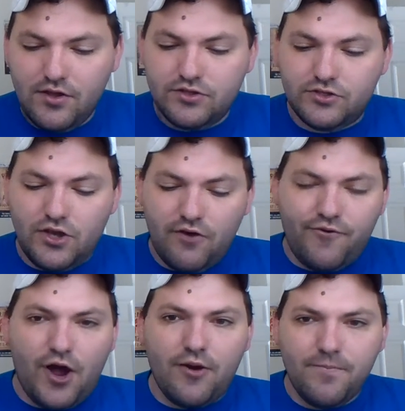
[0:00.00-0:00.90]
So
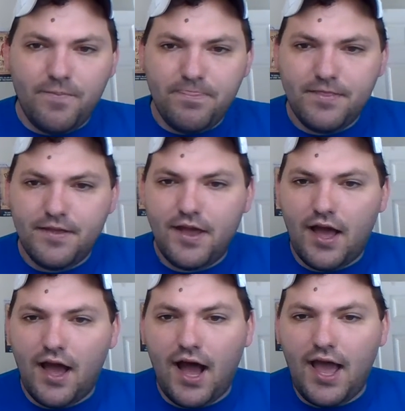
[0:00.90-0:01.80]
far,
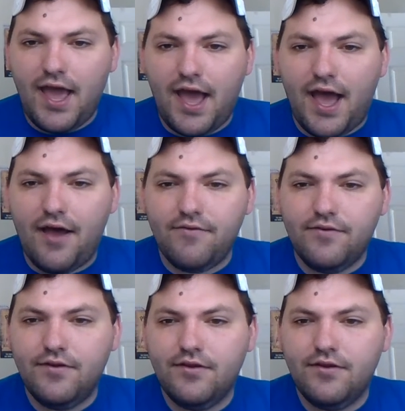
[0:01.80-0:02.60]
I have